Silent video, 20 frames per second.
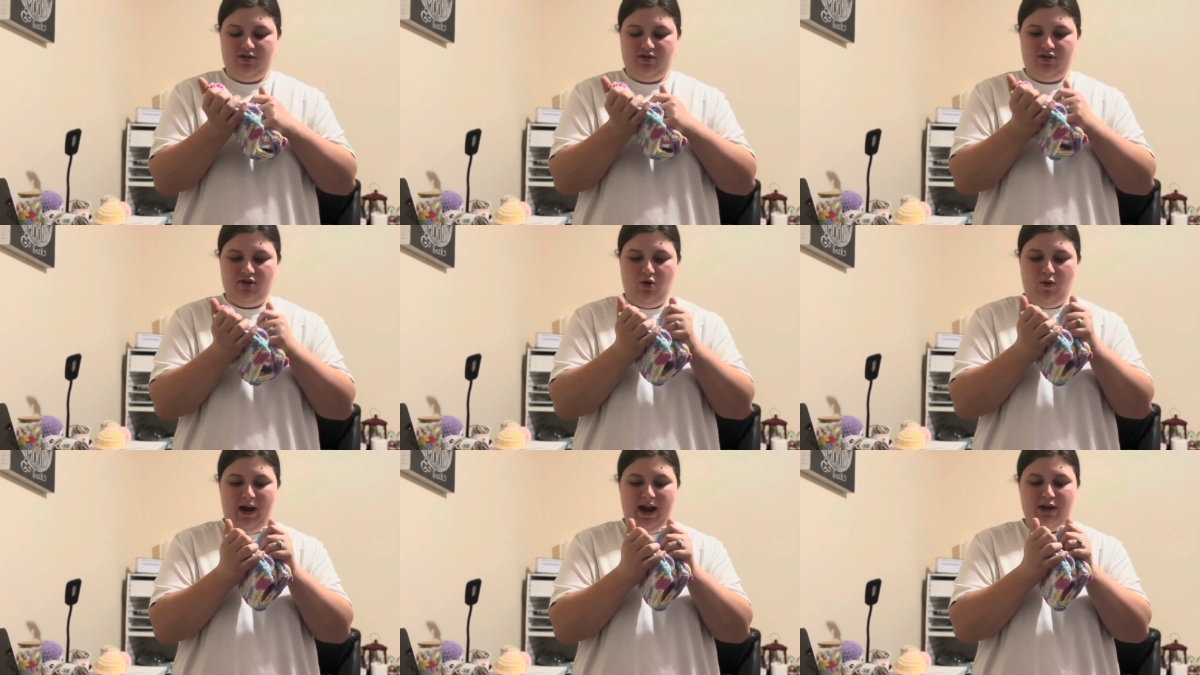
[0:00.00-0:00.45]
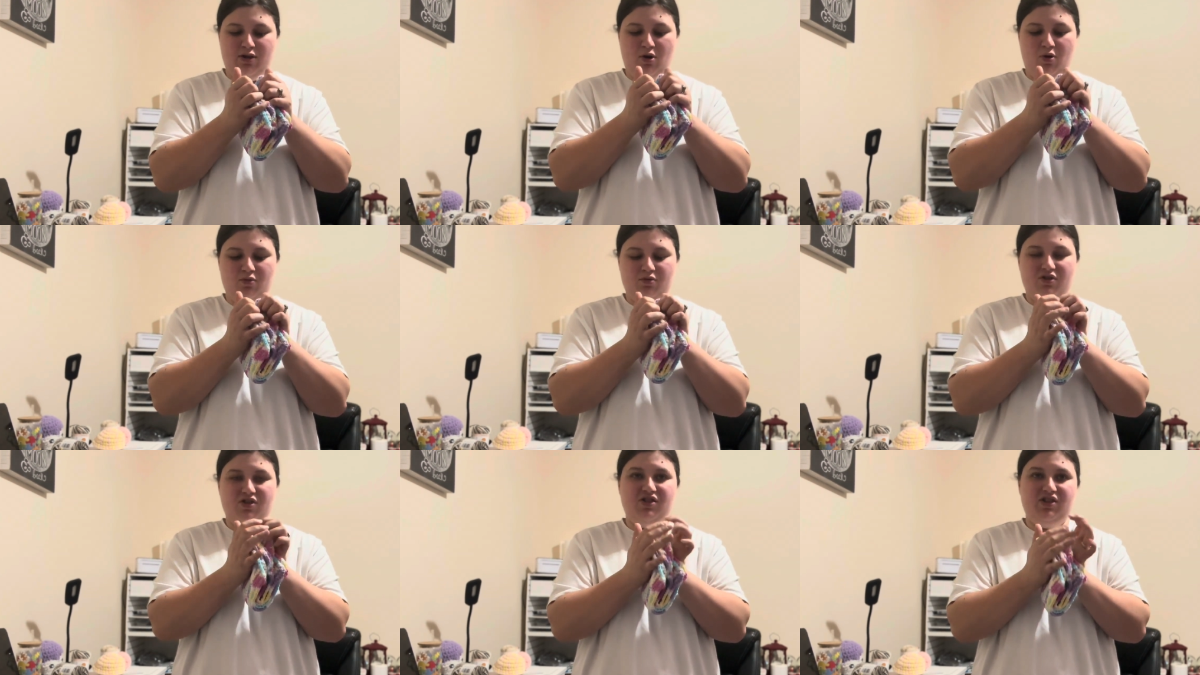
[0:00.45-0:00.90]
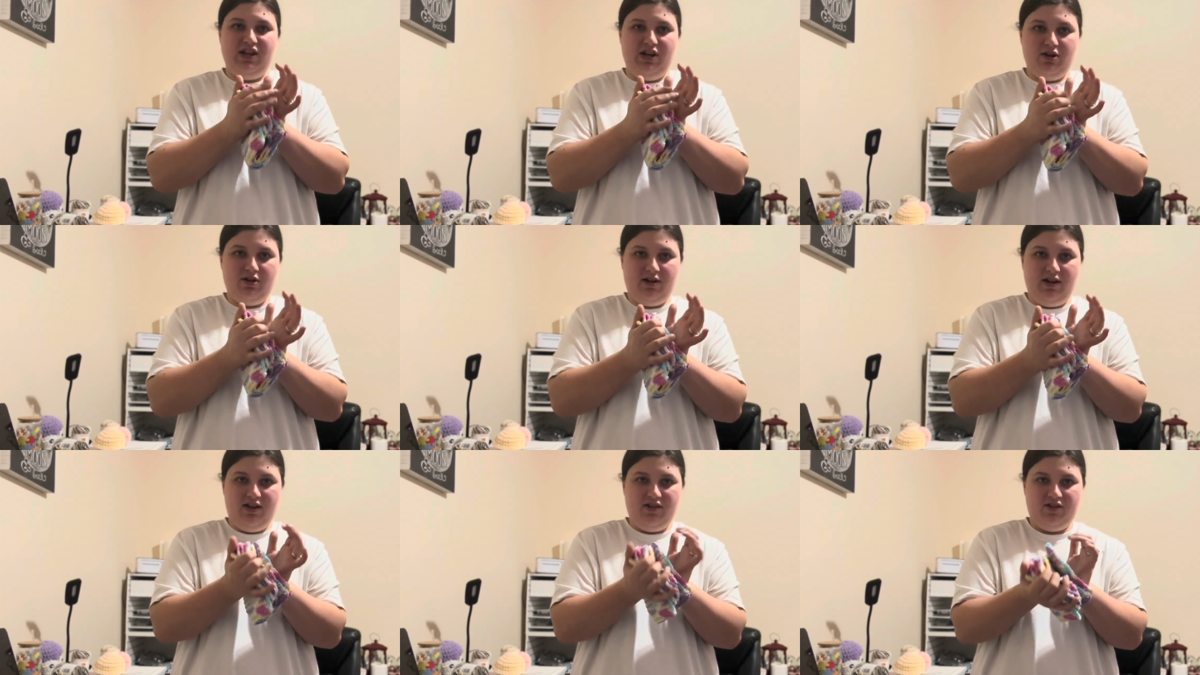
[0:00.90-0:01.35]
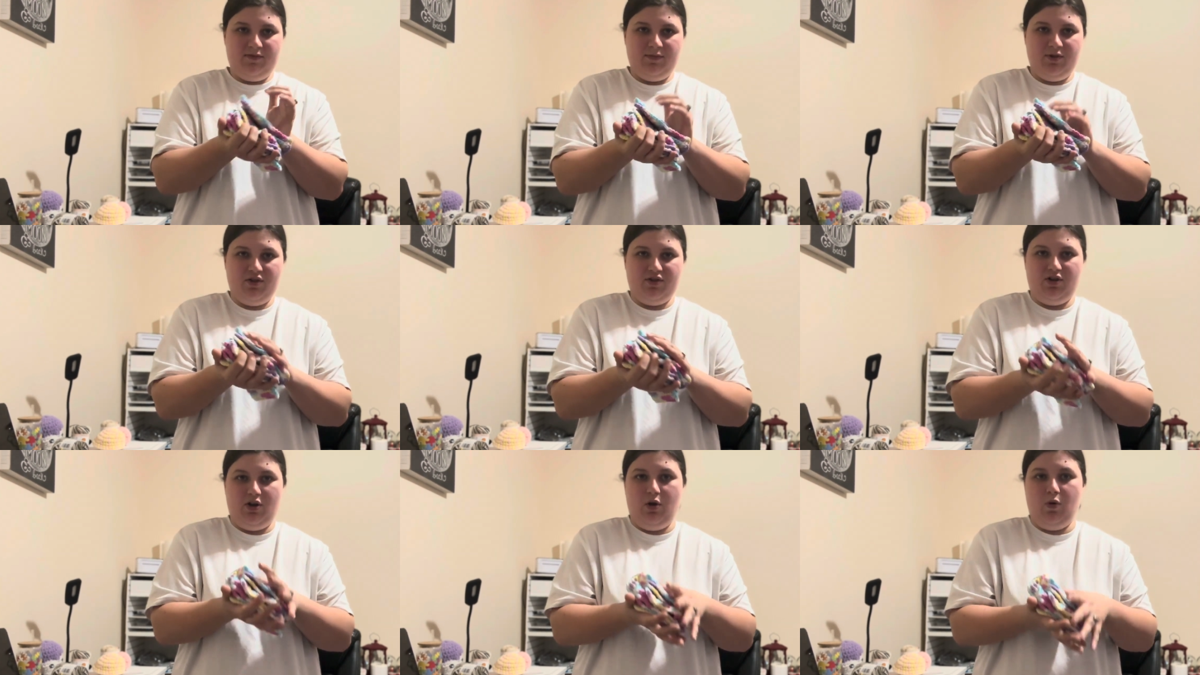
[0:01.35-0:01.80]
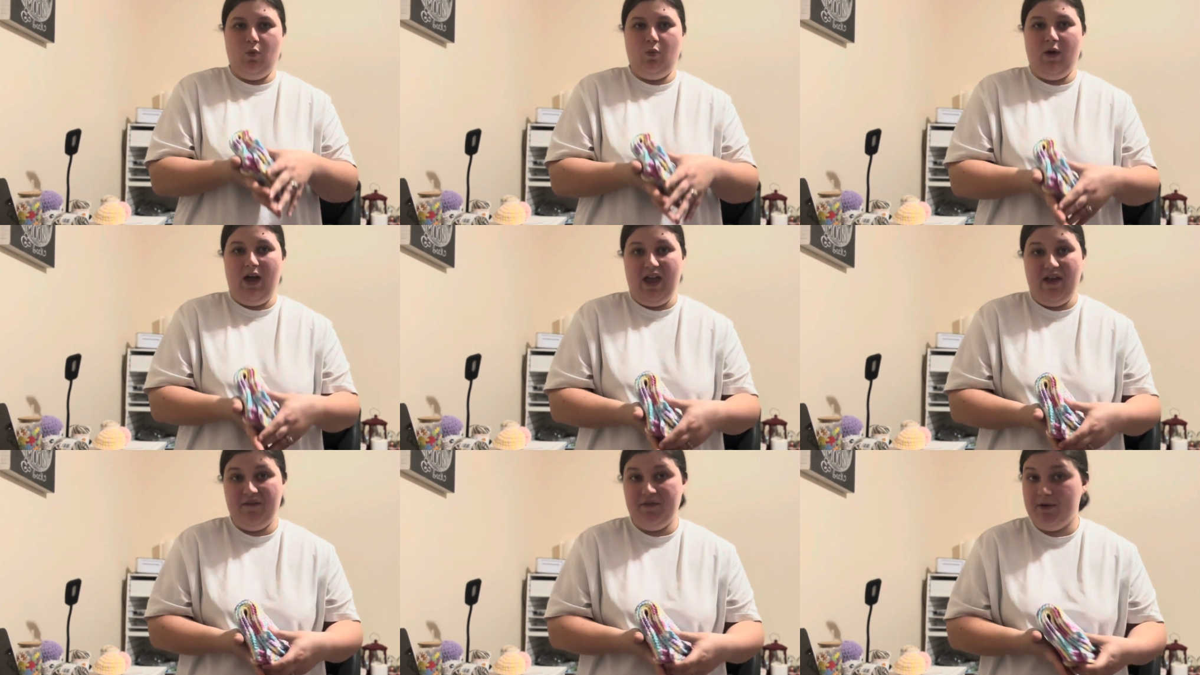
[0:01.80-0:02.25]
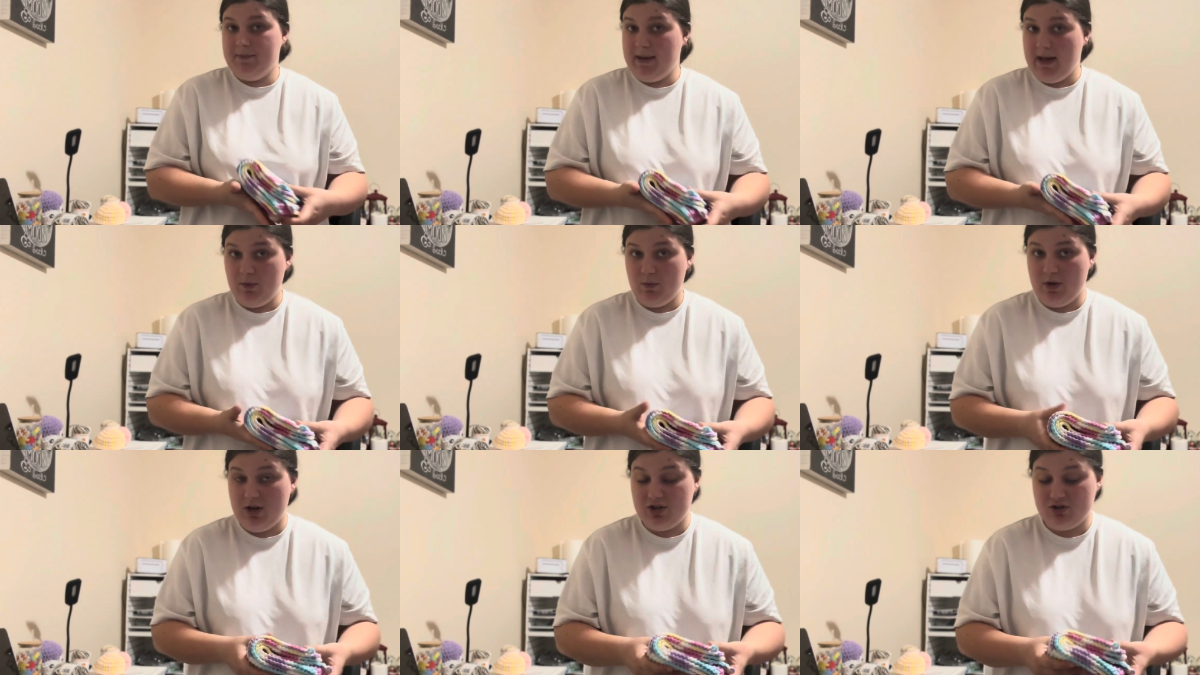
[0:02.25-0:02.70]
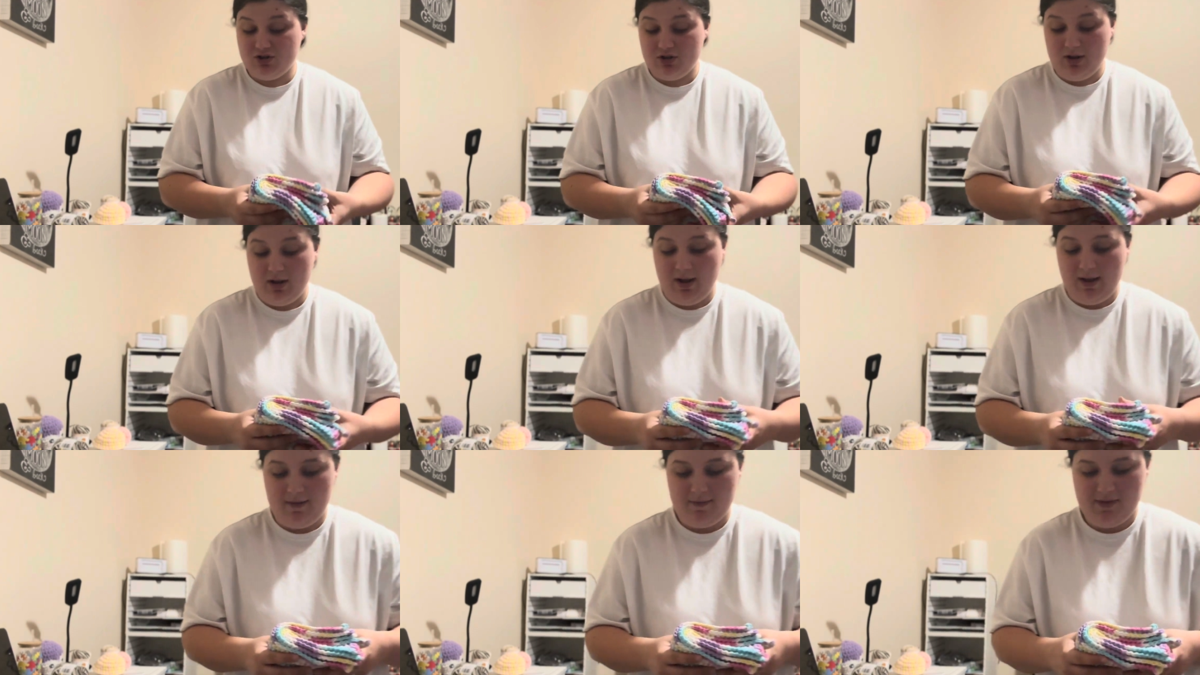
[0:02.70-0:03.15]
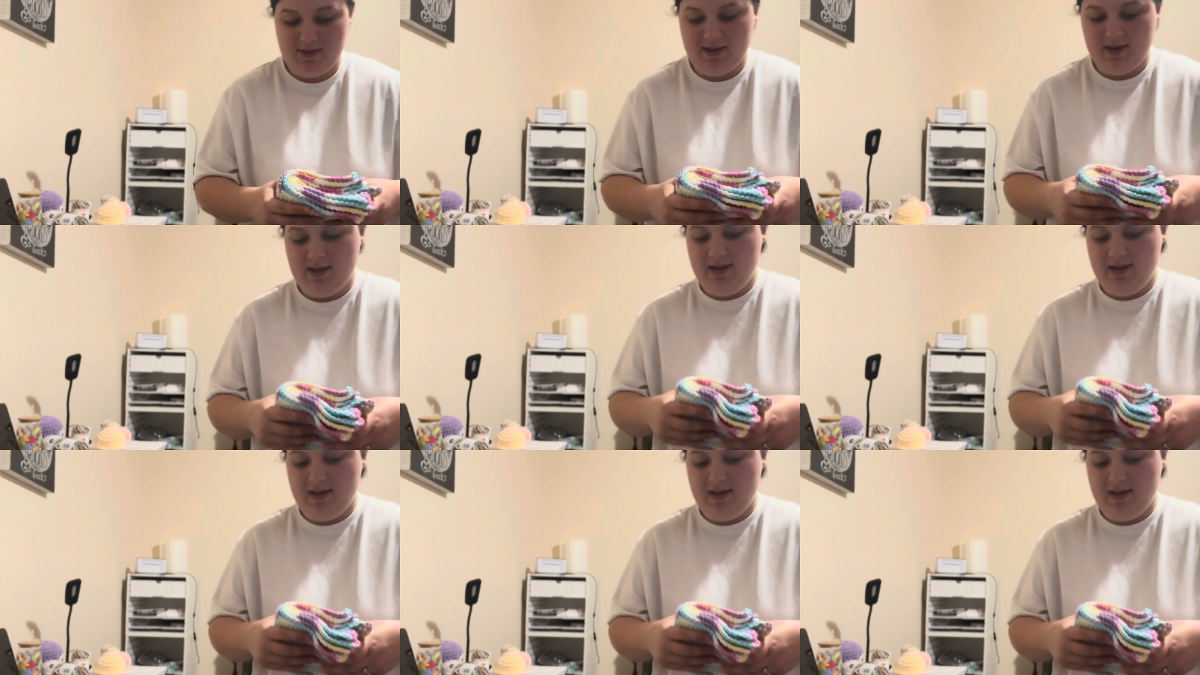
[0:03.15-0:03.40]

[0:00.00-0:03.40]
so I don't steer customers away from my washcloths,